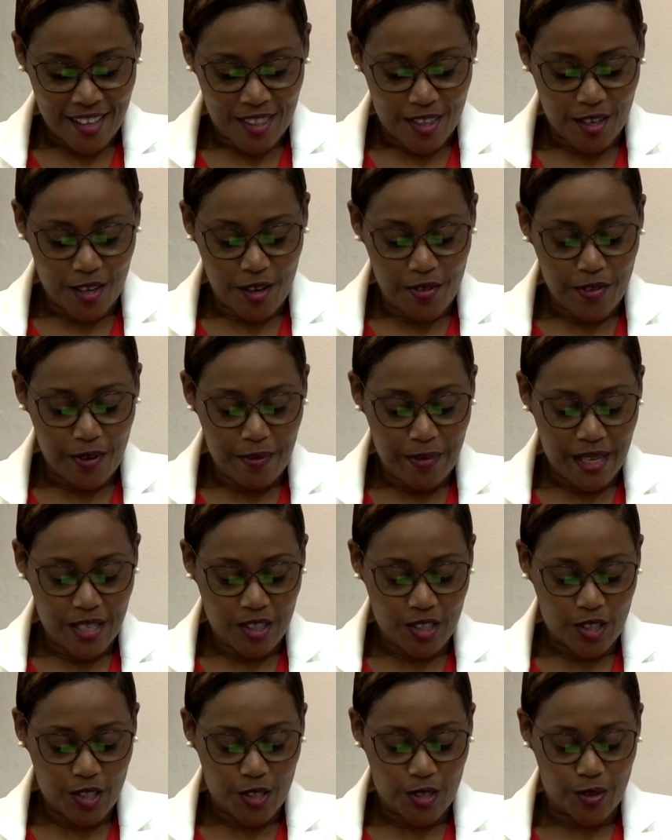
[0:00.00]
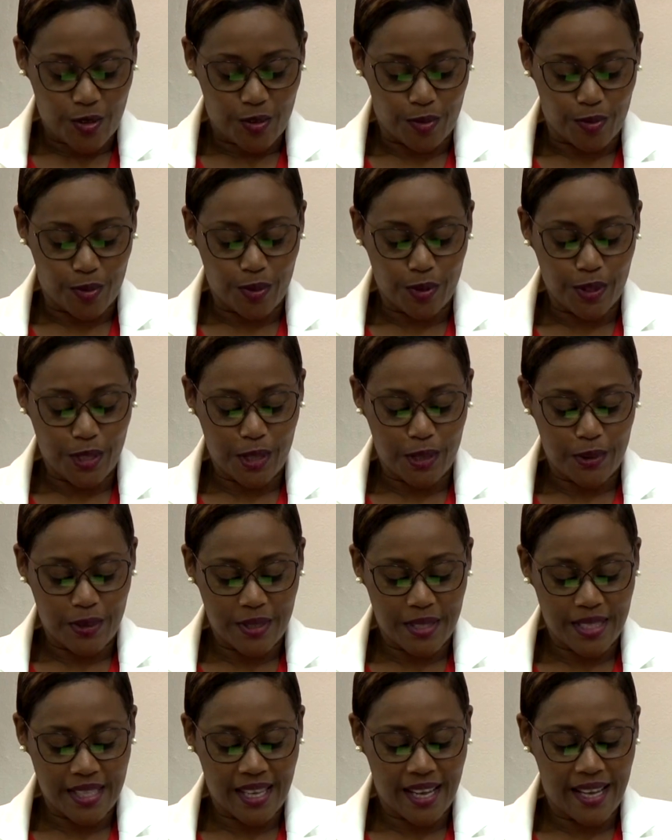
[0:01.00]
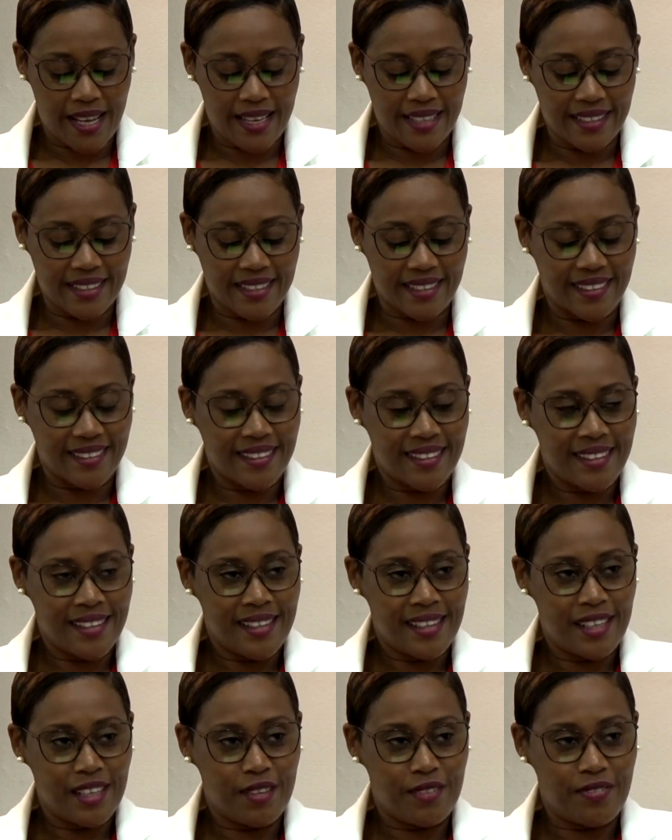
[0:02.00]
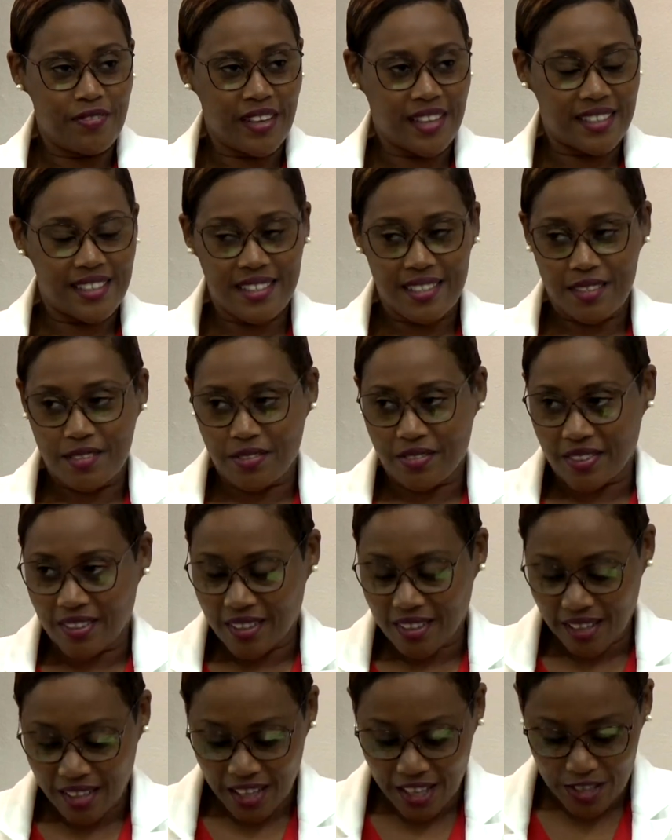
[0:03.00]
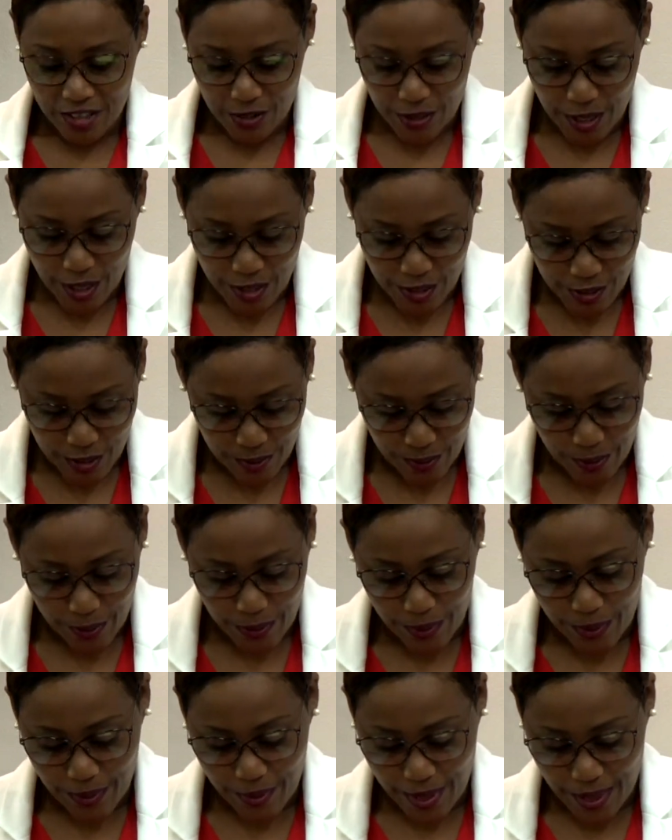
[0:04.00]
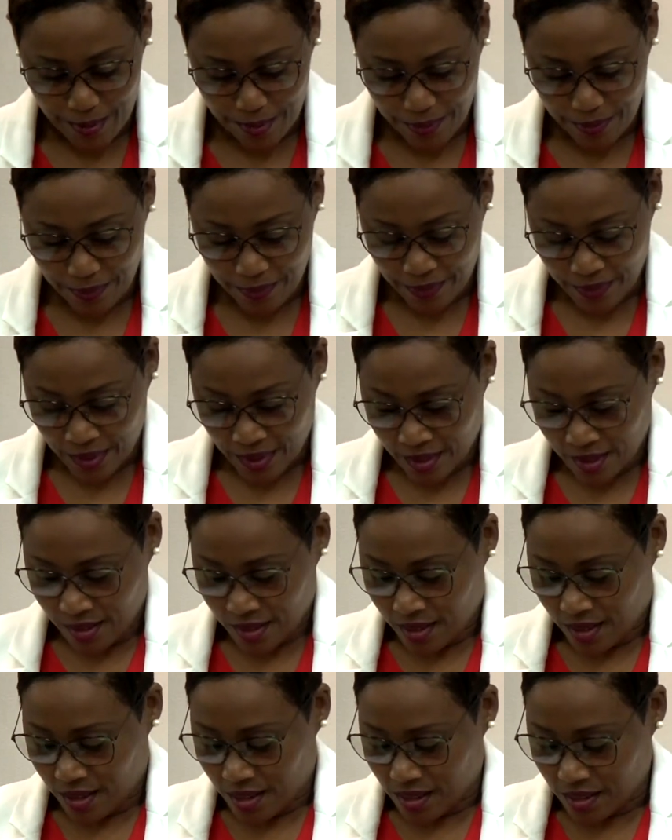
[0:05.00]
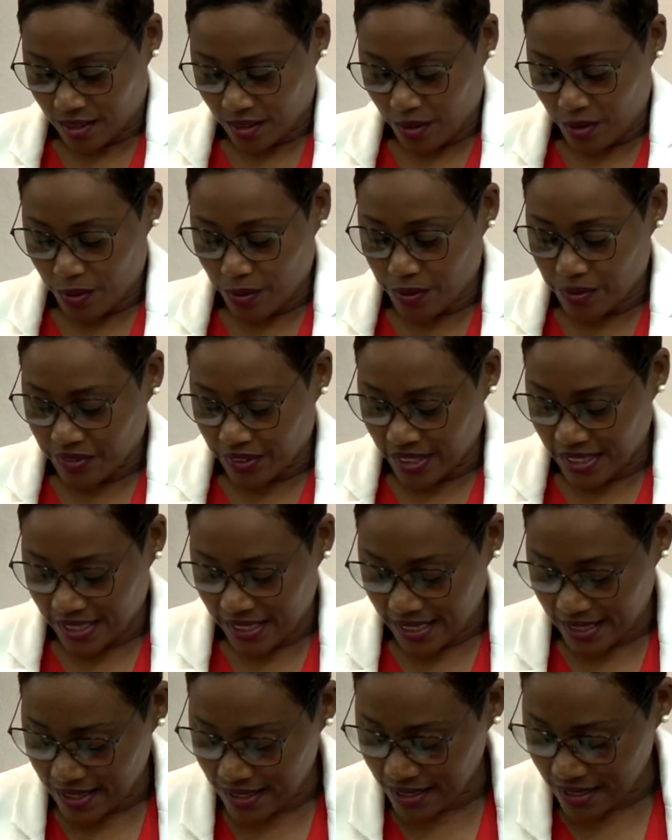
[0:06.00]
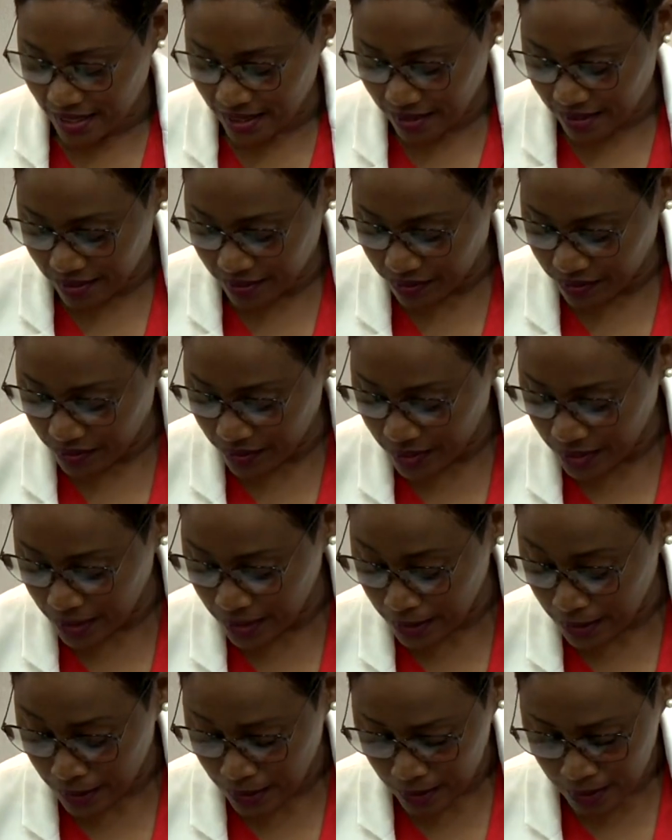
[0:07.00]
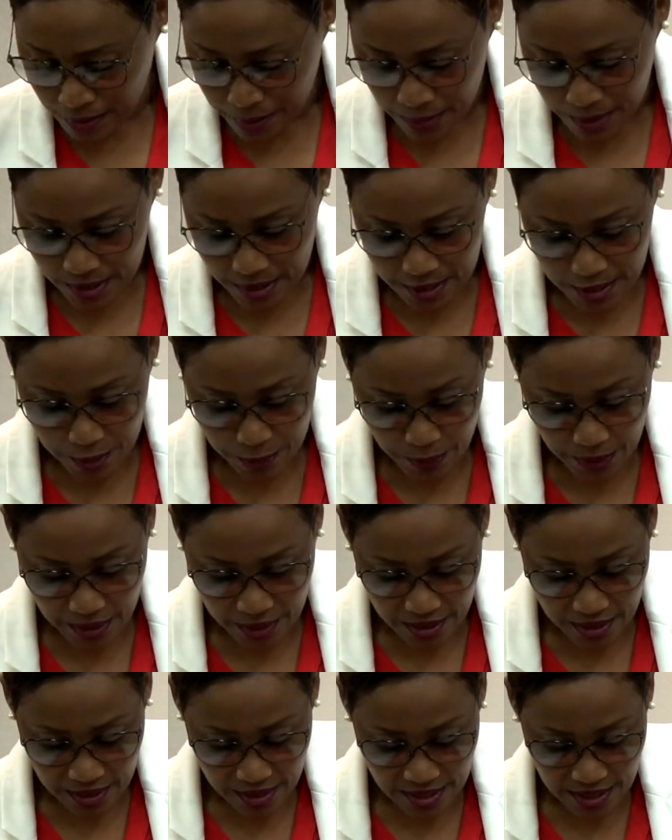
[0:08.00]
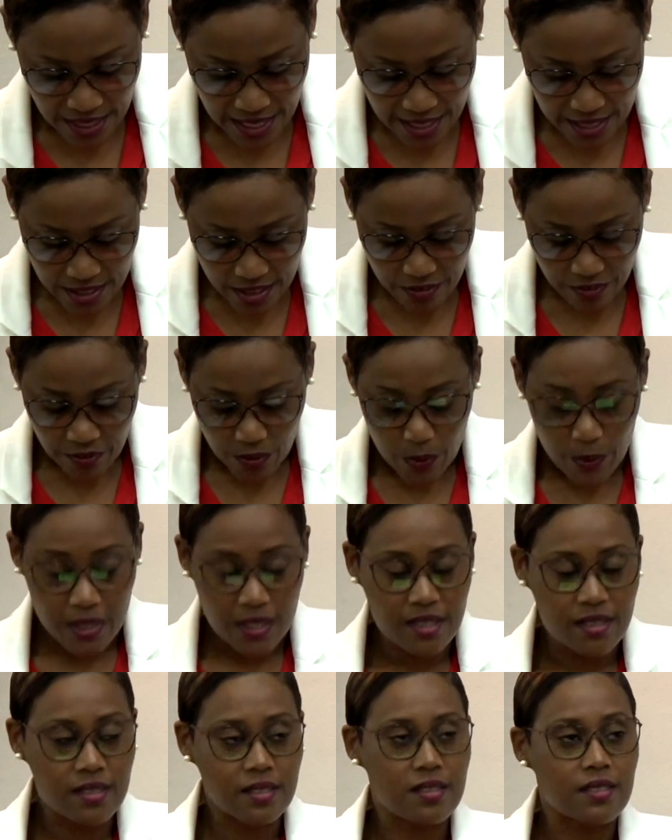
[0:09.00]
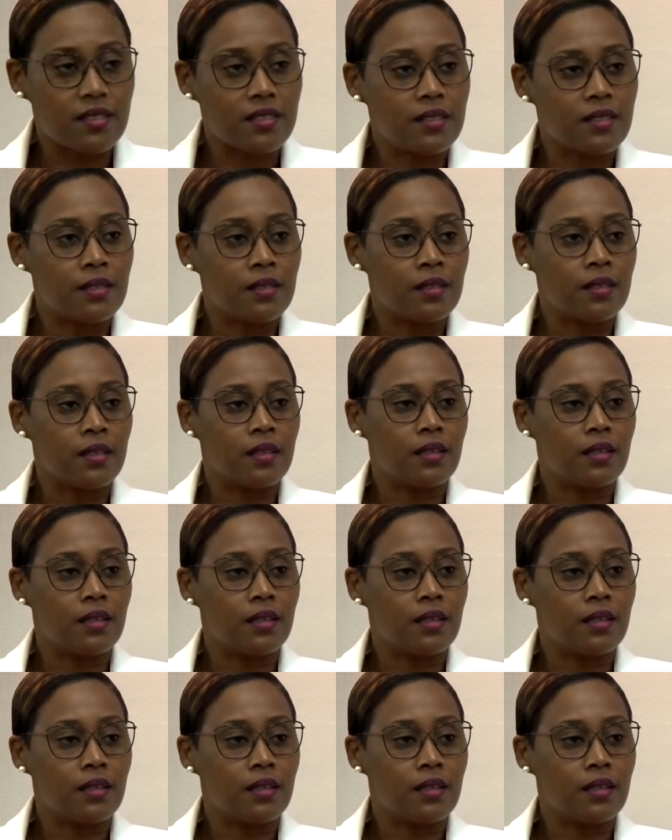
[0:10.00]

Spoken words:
the government rolled out an effective education program on COVID-19. Mr. Speaker, the task force